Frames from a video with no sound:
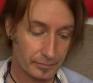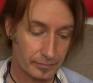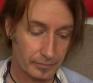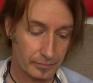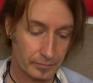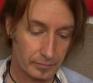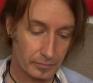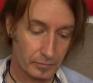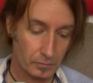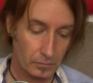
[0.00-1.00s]

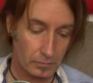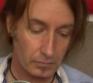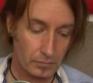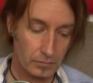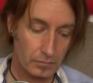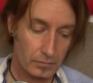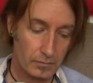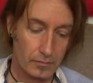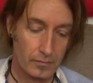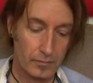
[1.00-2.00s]

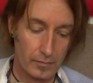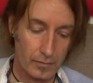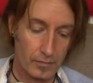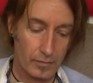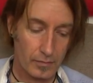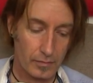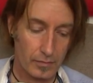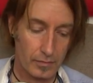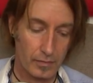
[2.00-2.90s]
[no speech]